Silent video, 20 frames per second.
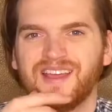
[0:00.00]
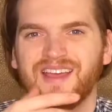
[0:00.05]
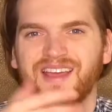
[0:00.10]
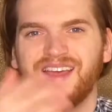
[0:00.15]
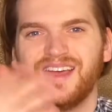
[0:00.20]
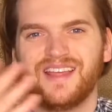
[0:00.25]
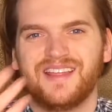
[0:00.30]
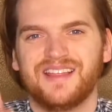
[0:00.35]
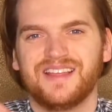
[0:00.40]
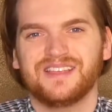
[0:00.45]

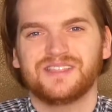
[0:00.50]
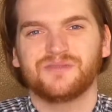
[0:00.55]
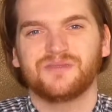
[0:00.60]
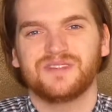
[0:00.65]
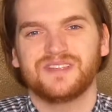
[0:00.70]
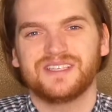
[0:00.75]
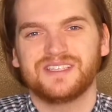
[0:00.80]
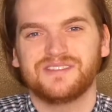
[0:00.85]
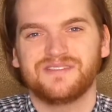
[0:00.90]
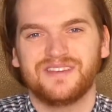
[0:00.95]
And that's
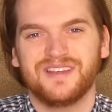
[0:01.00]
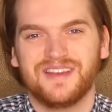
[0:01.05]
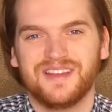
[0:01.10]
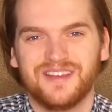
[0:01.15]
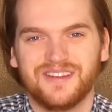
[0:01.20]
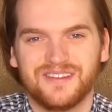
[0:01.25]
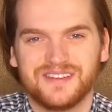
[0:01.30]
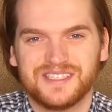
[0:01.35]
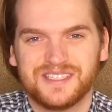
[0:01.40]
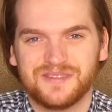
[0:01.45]
what this
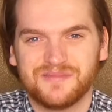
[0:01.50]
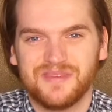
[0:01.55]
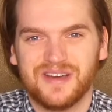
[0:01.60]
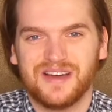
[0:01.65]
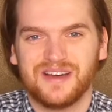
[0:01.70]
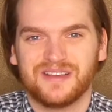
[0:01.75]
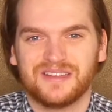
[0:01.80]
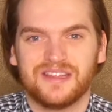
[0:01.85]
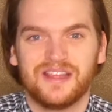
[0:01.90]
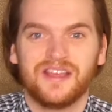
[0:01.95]
video is
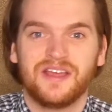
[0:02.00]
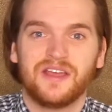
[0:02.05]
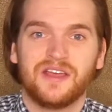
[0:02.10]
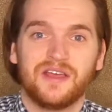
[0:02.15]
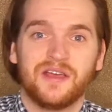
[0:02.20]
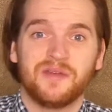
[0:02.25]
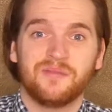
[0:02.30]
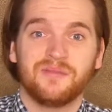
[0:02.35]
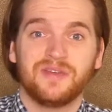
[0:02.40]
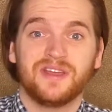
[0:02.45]
about,
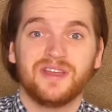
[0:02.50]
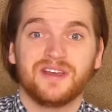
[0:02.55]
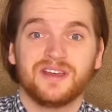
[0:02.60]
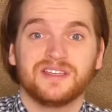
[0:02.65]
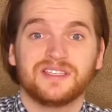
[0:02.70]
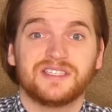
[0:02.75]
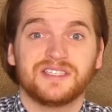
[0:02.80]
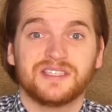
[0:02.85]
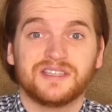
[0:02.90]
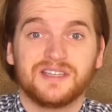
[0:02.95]

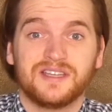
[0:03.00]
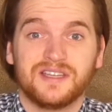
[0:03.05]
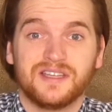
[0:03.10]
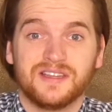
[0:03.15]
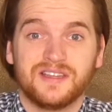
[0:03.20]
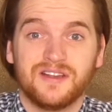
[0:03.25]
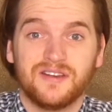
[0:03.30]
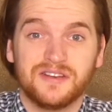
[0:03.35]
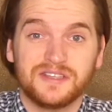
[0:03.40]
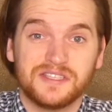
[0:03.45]
because
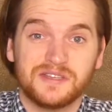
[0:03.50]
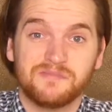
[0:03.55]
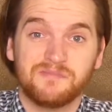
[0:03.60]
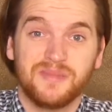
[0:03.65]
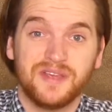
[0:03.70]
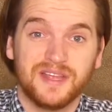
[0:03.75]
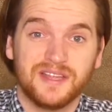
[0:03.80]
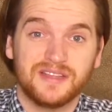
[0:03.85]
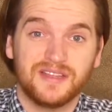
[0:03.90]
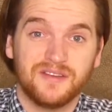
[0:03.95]
there is a
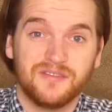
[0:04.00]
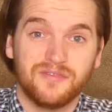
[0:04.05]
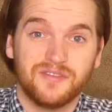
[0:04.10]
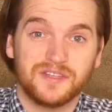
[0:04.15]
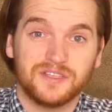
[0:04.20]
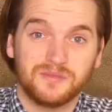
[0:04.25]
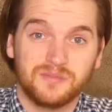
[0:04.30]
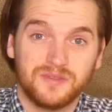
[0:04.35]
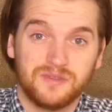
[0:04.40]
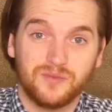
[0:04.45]
big
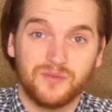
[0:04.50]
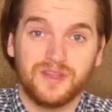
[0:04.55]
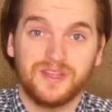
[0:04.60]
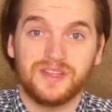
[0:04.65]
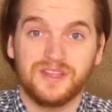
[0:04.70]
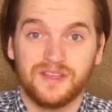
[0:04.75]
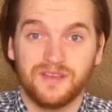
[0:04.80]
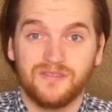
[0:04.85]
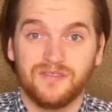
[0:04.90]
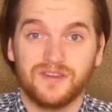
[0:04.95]
difference
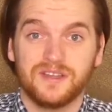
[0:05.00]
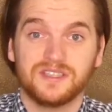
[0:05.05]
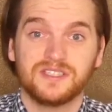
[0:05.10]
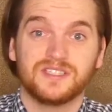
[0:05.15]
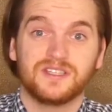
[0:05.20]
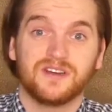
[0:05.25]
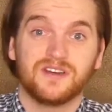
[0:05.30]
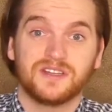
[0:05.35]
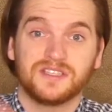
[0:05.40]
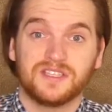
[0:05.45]
between dividend
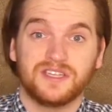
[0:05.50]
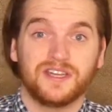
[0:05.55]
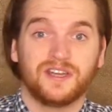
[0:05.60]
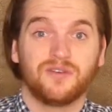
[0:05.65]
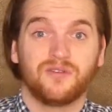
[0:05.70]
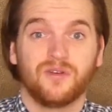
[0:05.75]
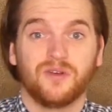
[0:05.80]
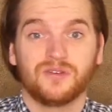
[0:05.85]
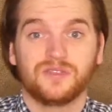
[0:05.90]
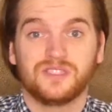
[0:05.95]
stocks and
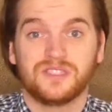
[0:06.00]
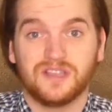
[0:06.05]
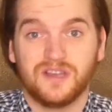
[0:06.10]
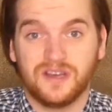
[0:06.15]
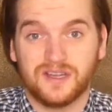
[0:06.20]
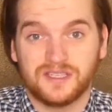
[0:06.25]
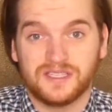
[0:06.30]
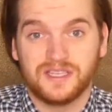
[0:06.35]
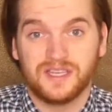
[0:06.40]
growth stocks.